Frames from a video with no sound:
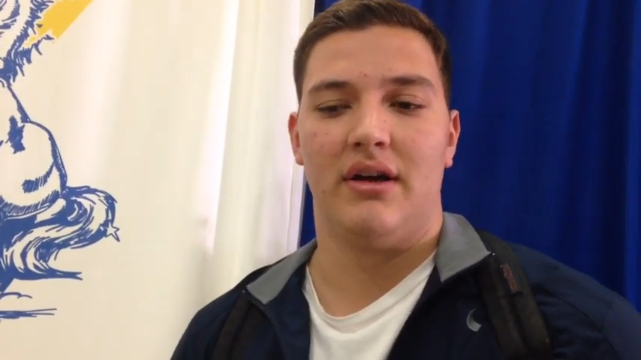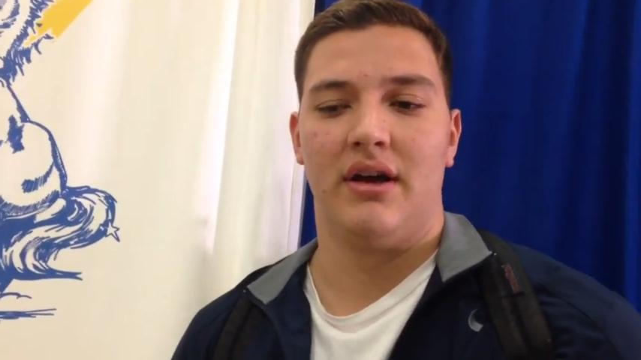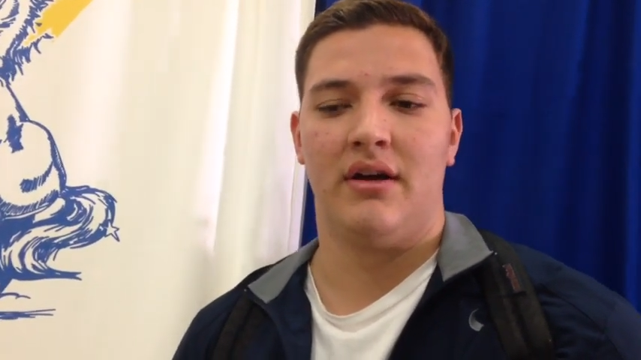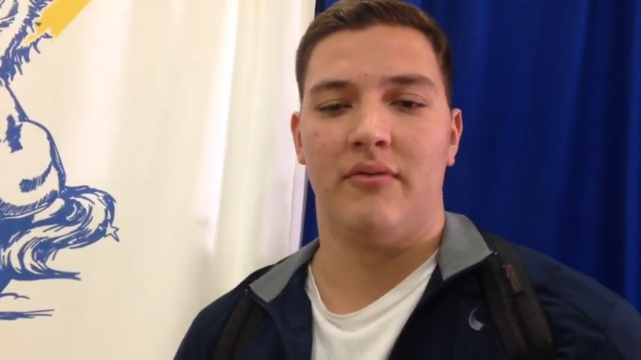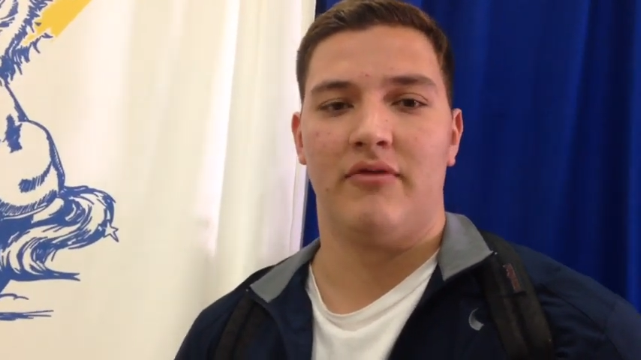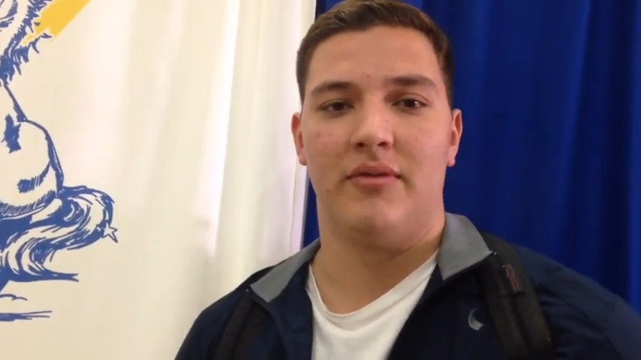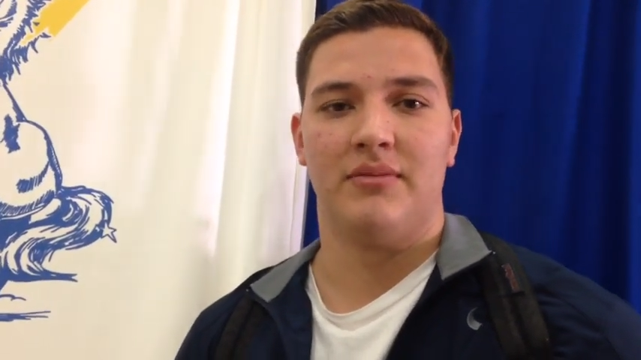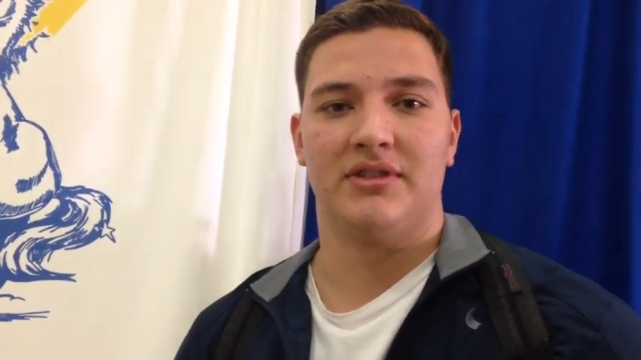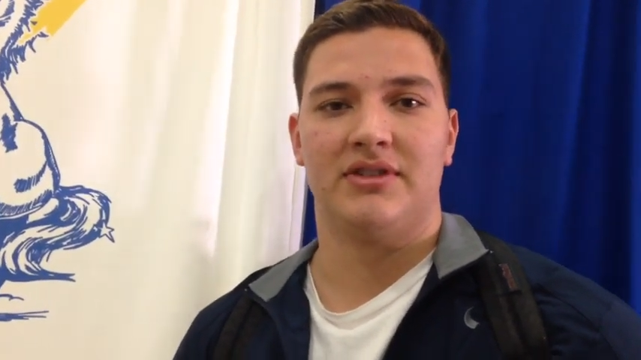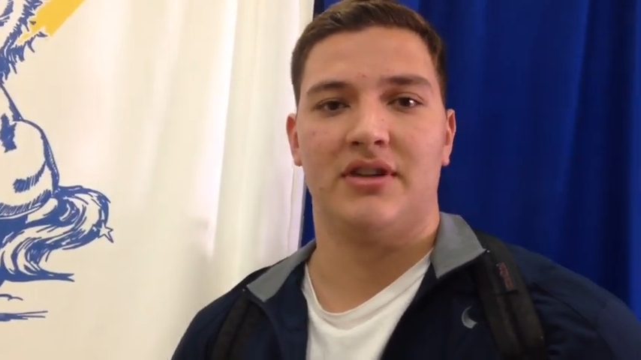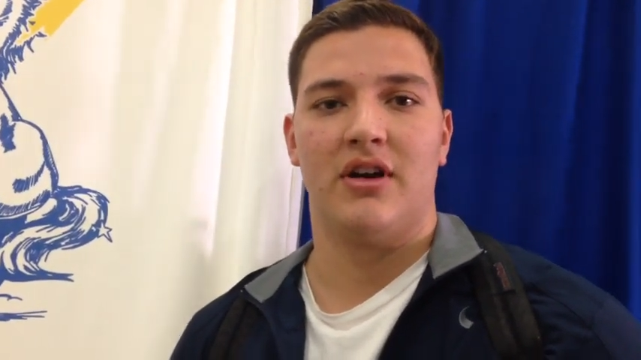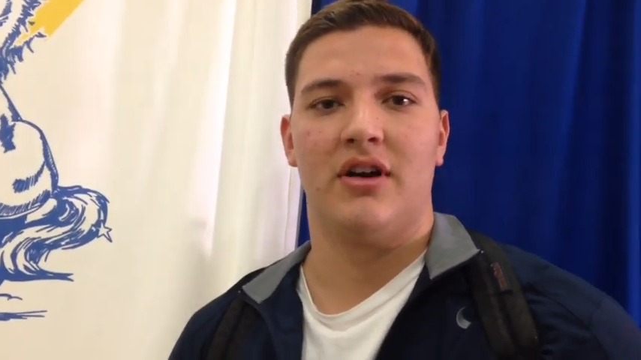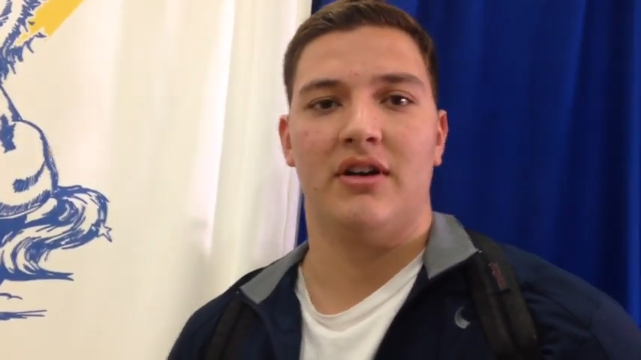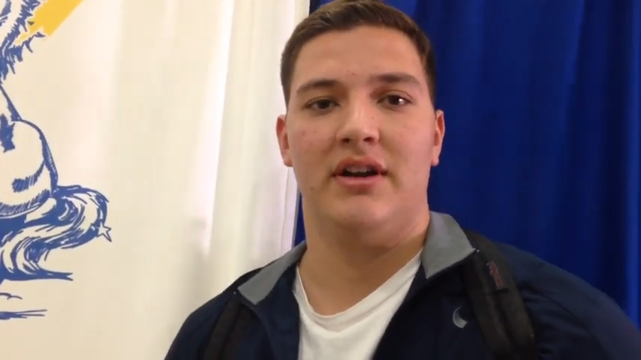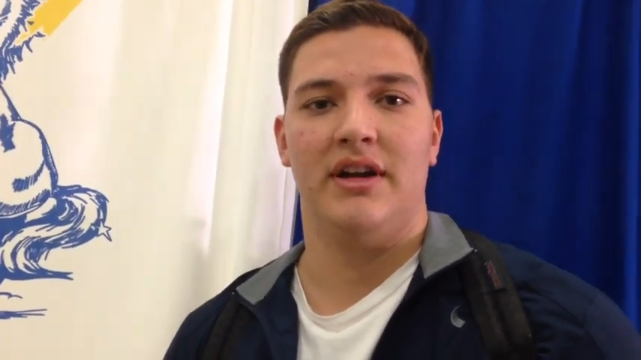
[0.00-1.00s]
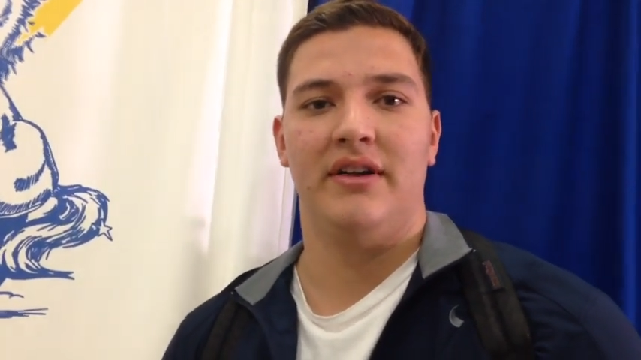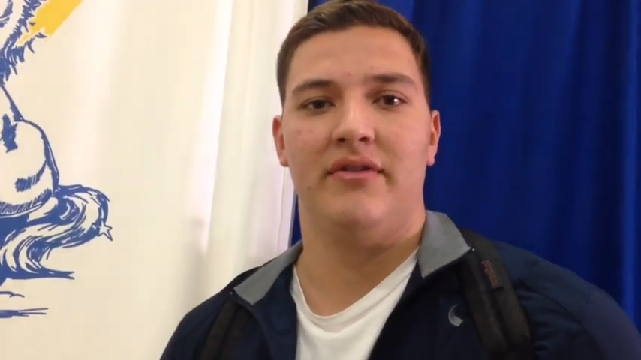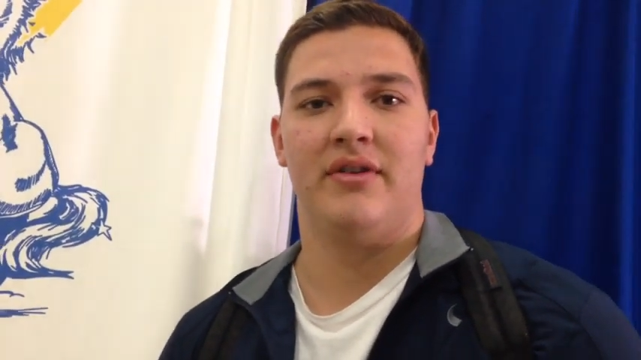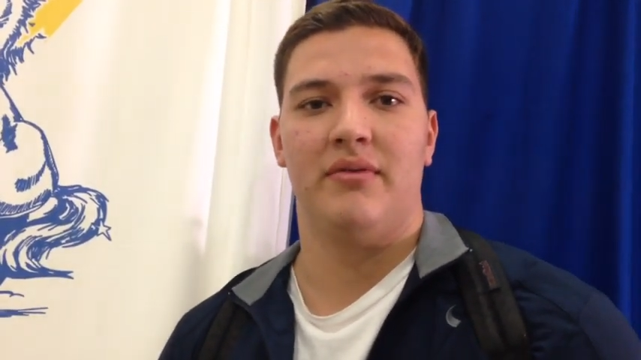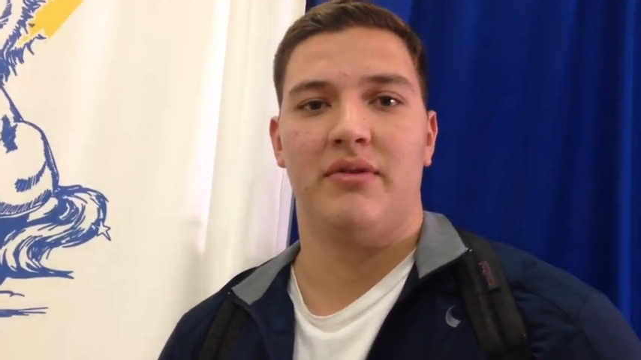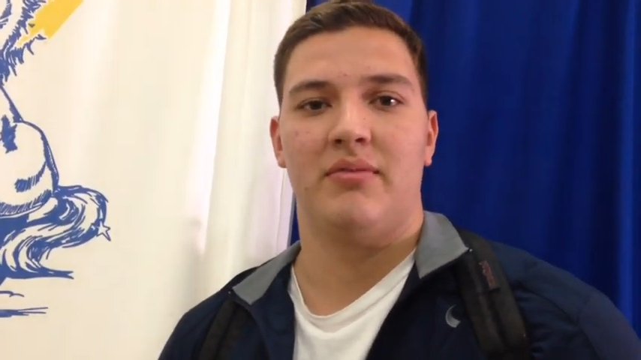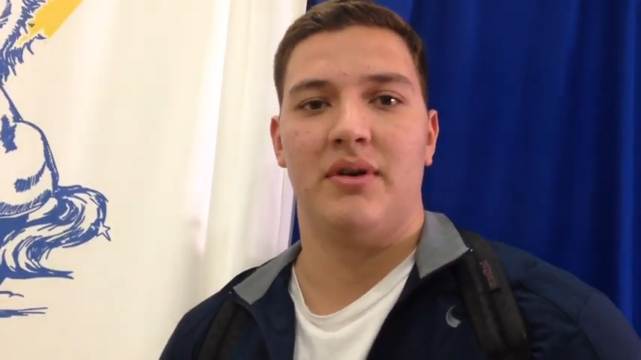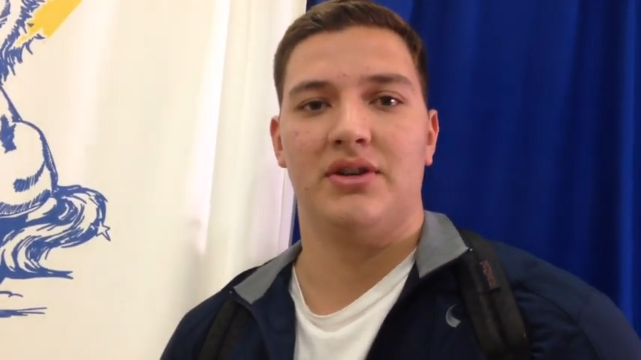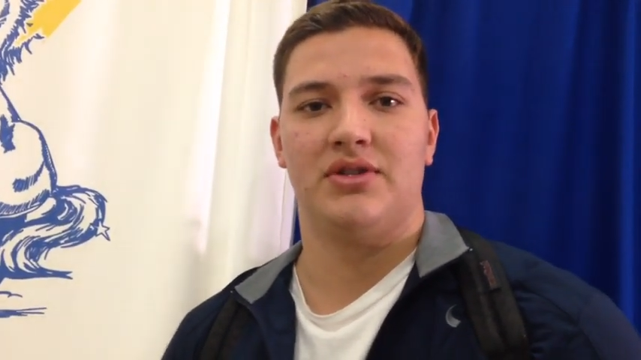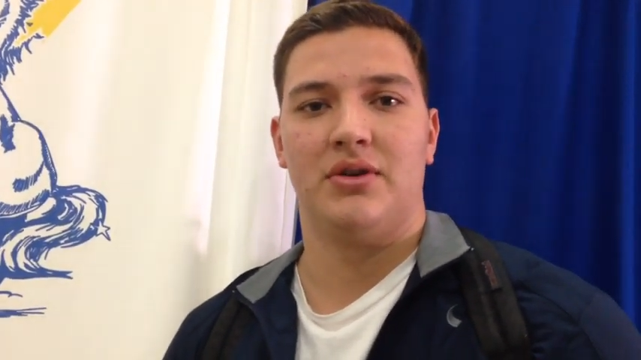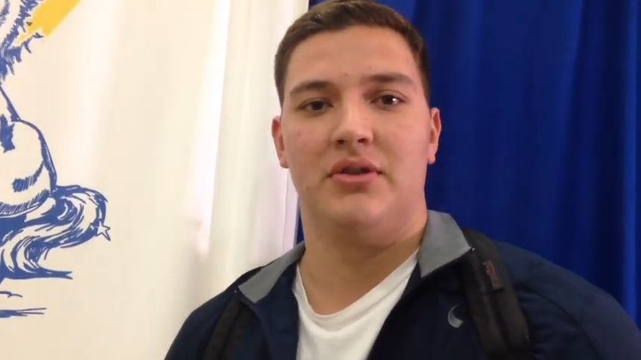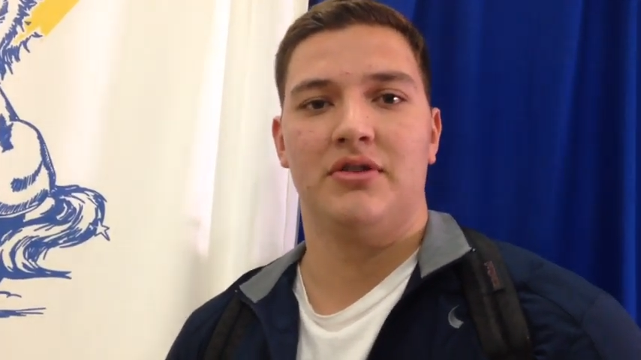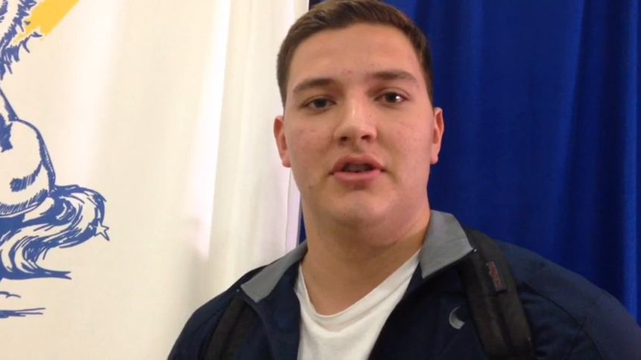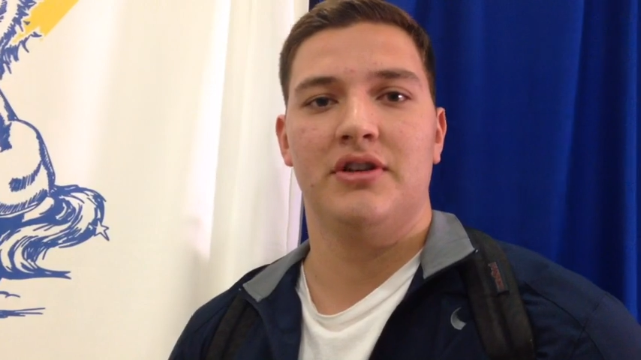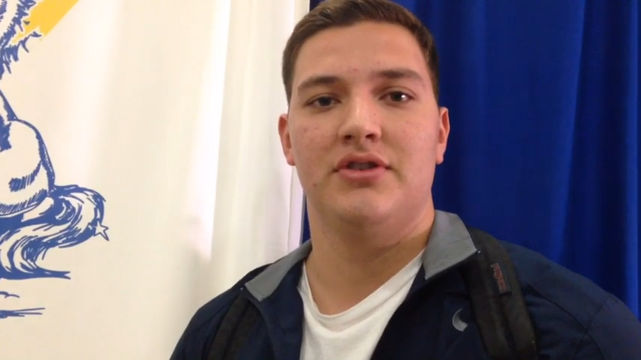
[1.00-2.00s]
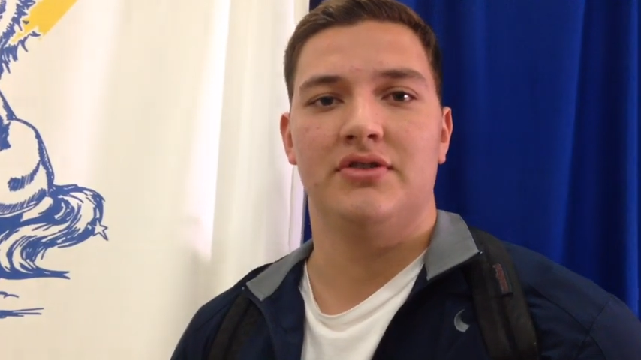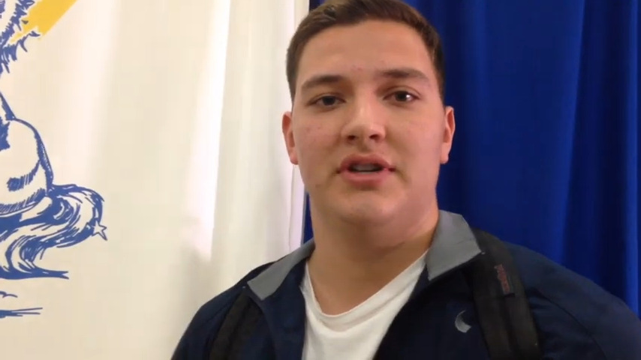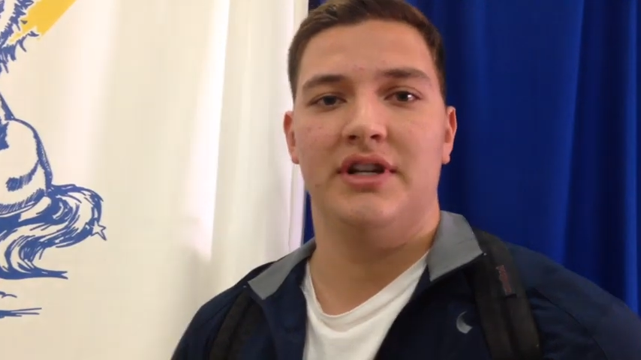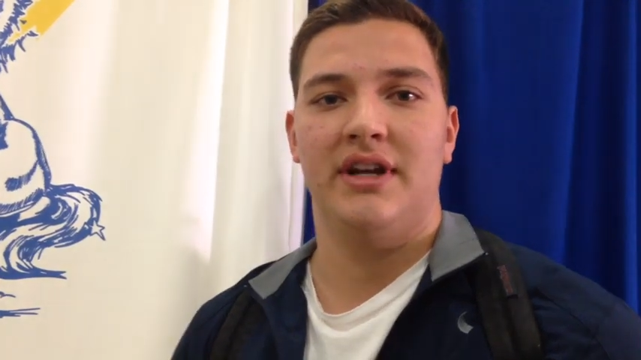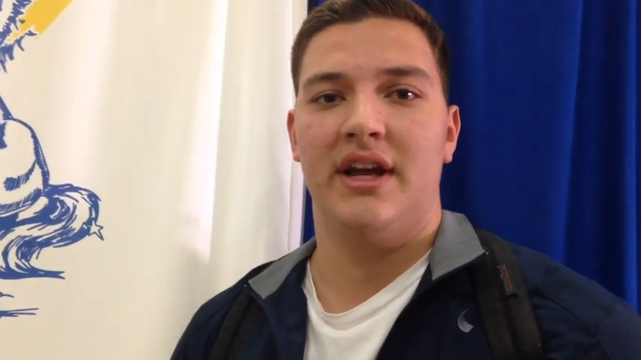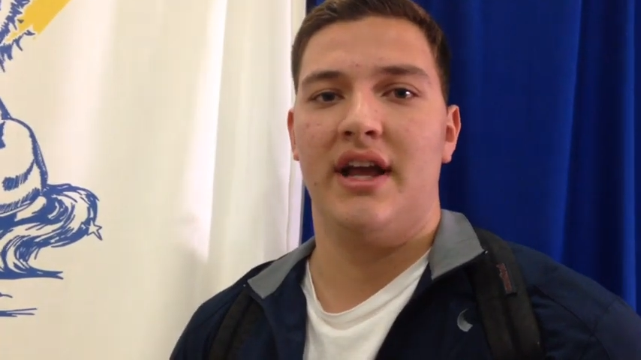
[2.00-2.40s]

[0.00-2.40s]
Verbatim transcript: um, from the start, even with my shoulder injury,